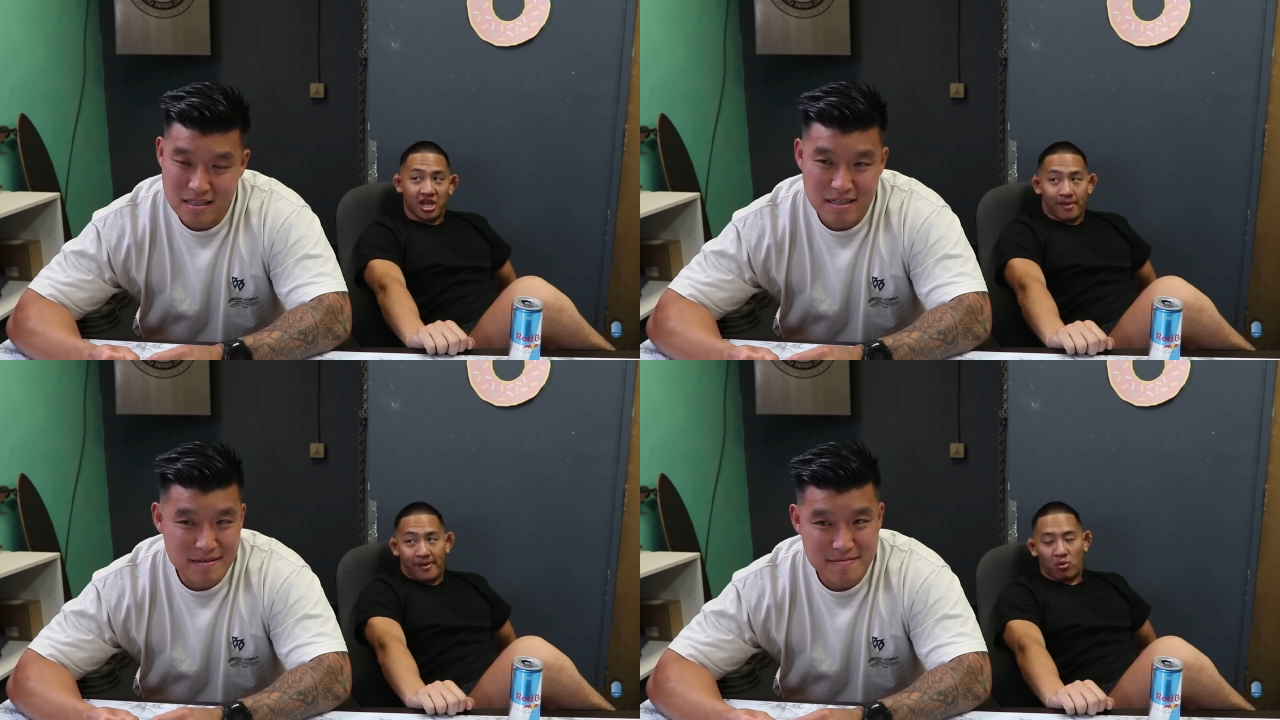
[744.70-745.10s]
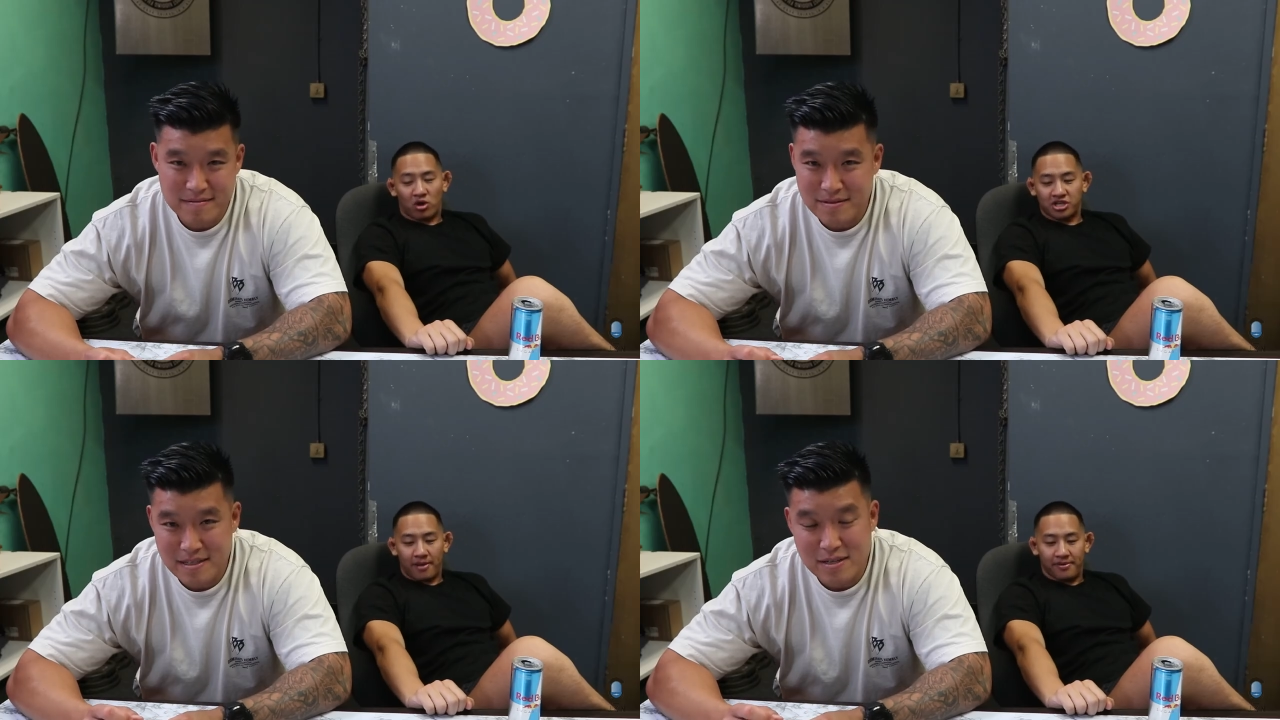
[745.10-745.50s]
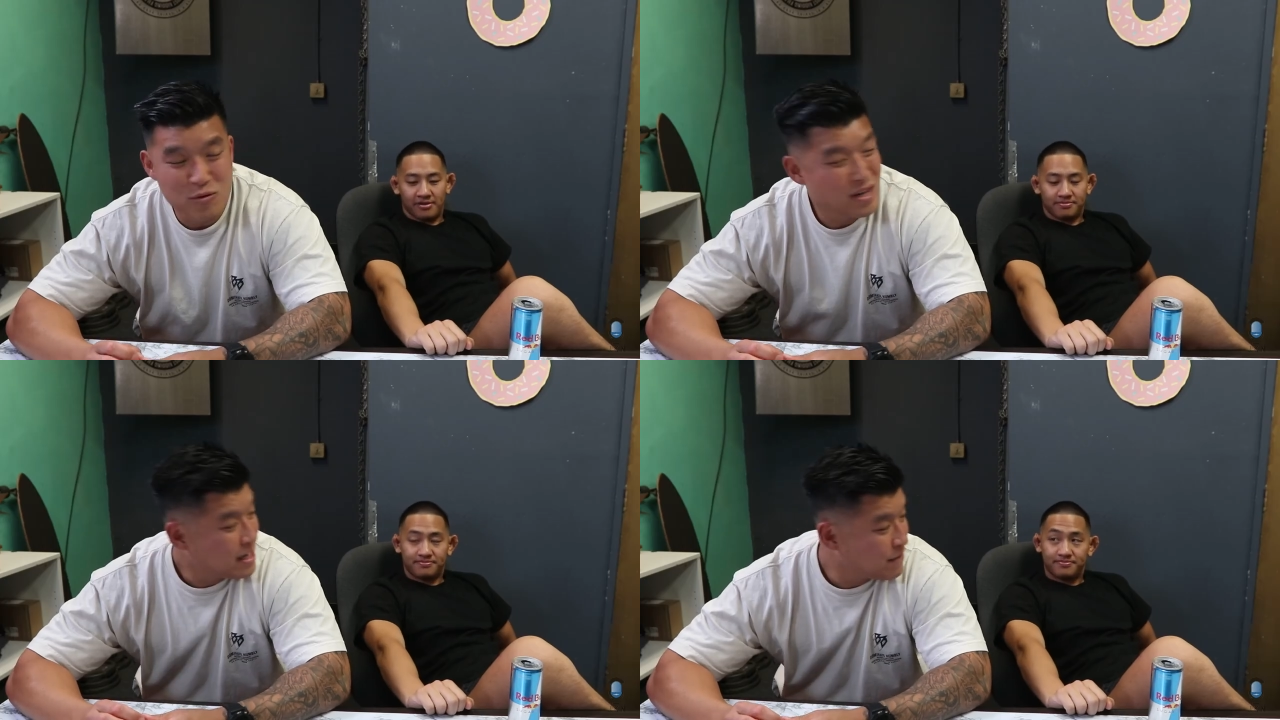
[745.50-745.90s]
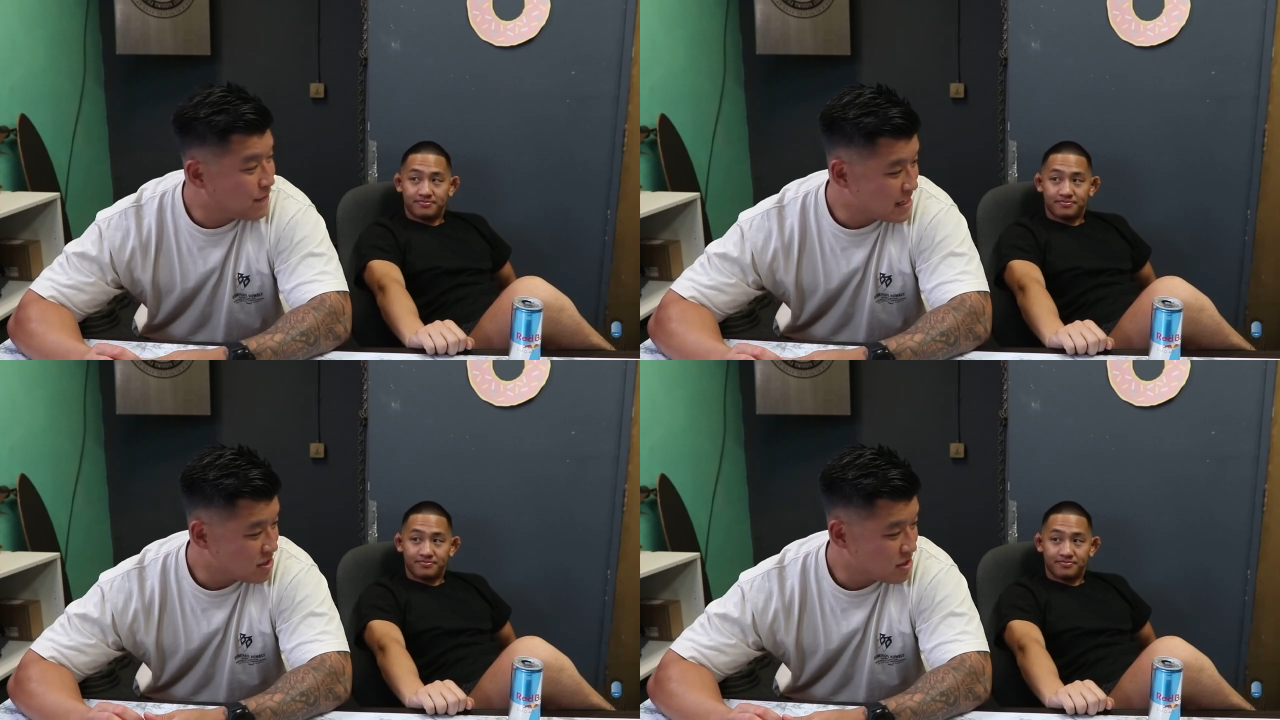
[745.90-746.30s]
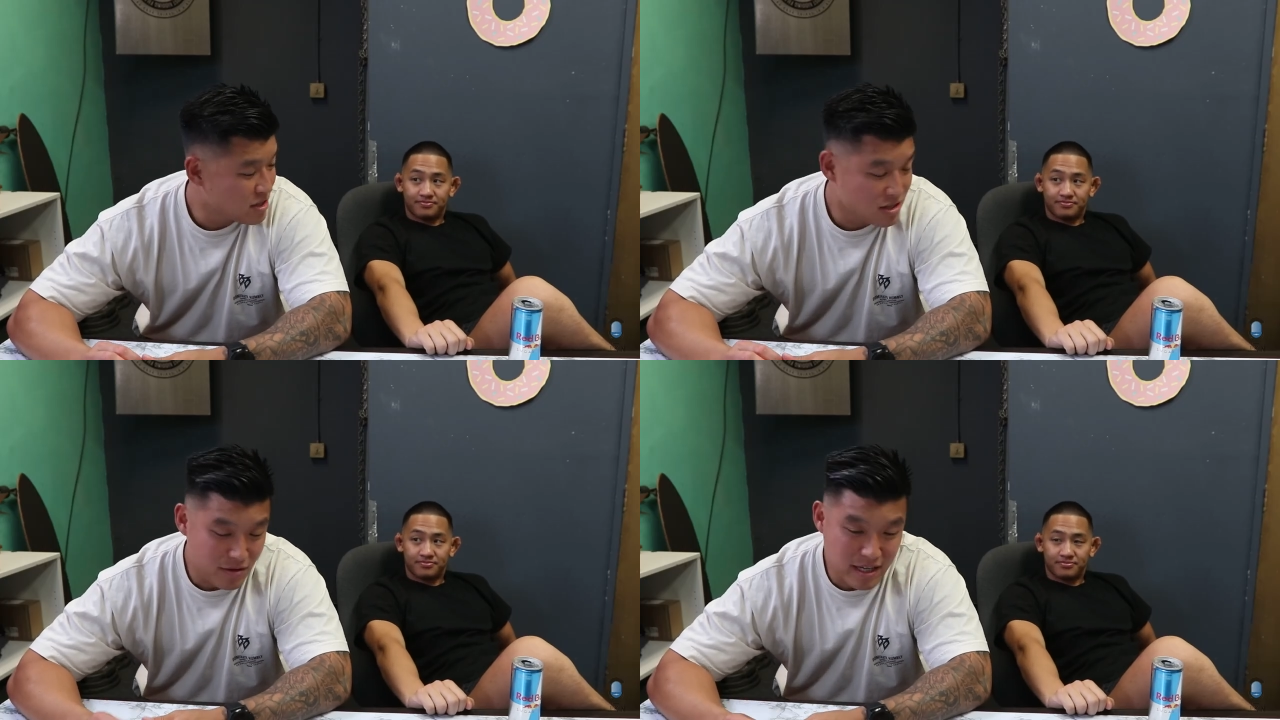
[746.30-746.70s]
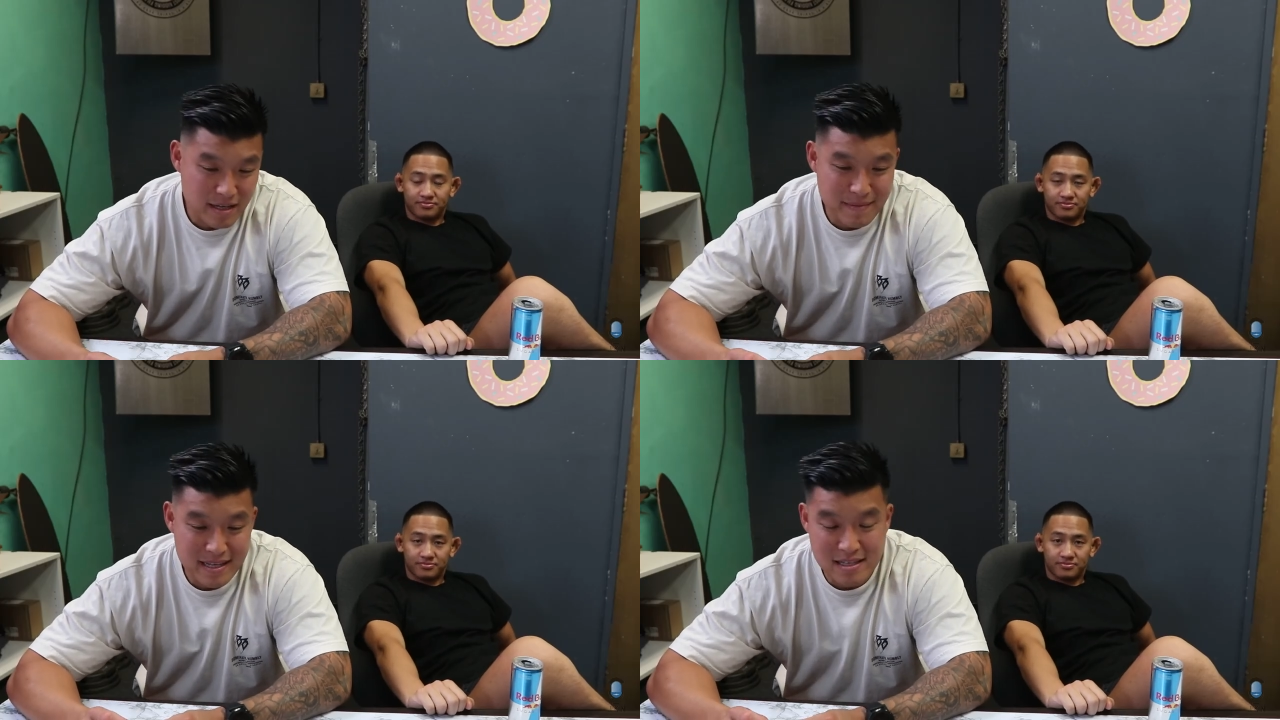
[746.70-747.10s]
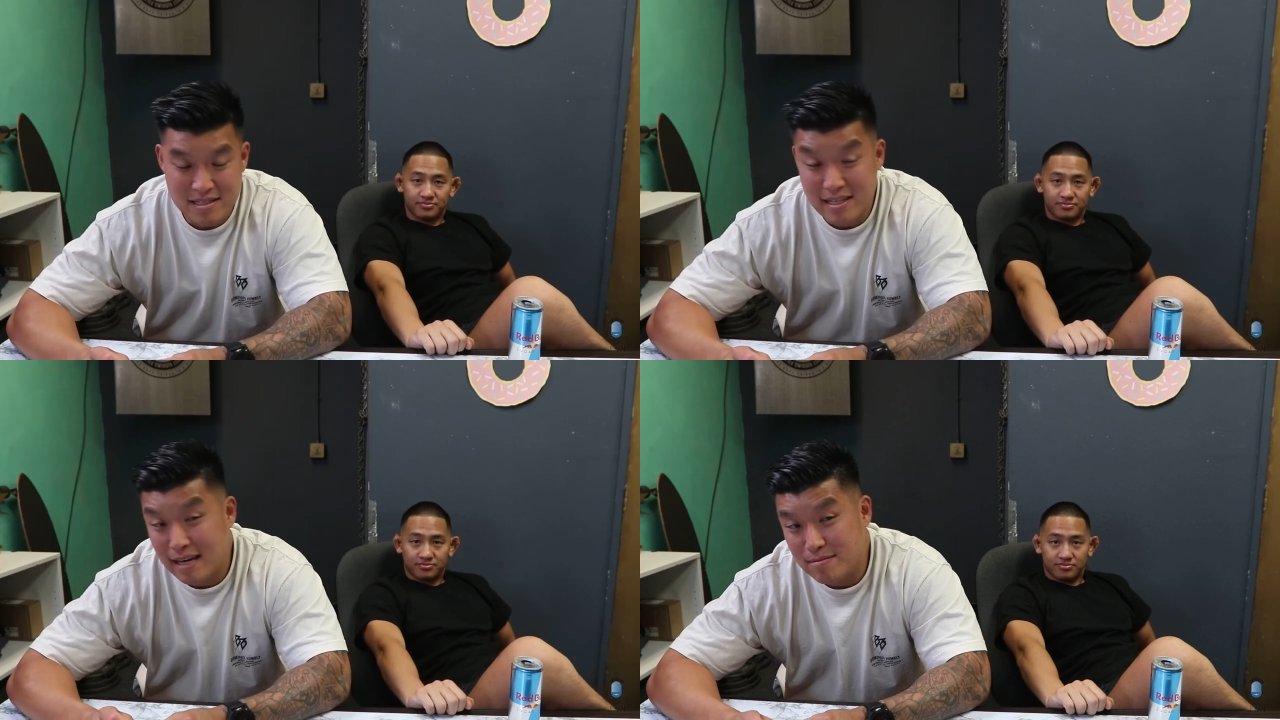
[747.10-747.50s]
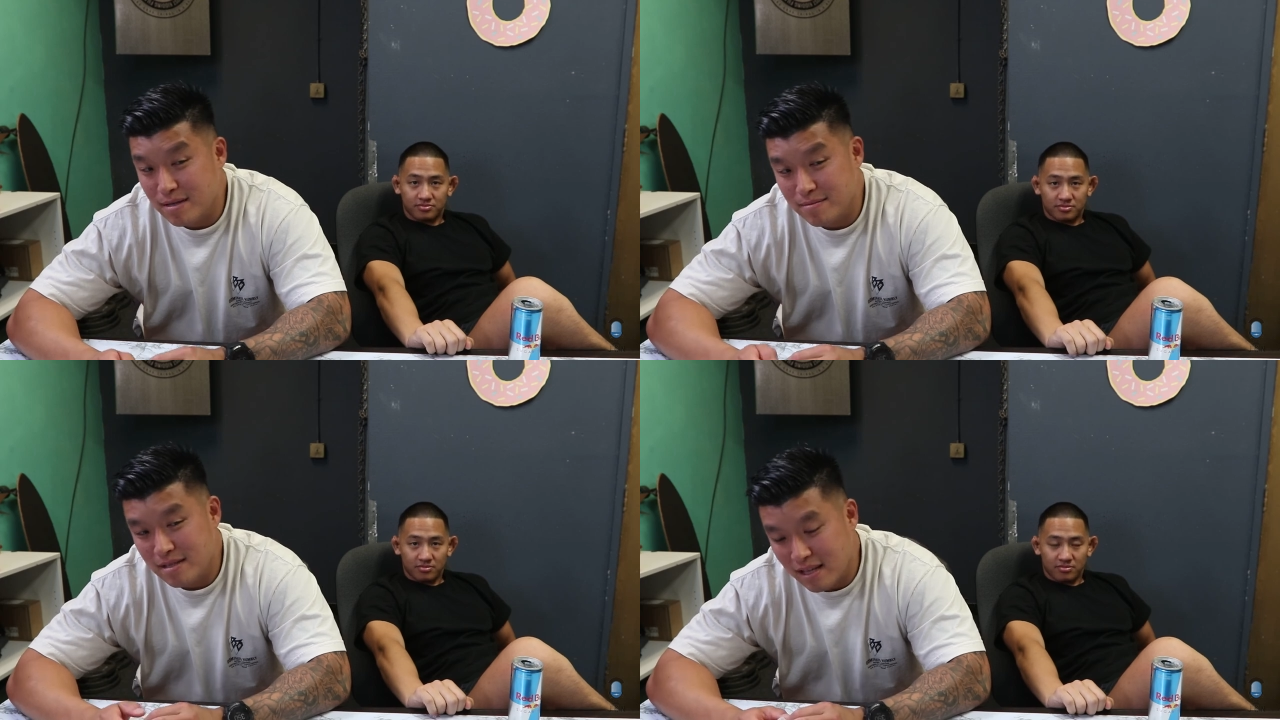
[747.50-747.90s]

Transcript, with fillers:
Speaker 1: See? think about it, workshop it. We need investors so they can make these games come to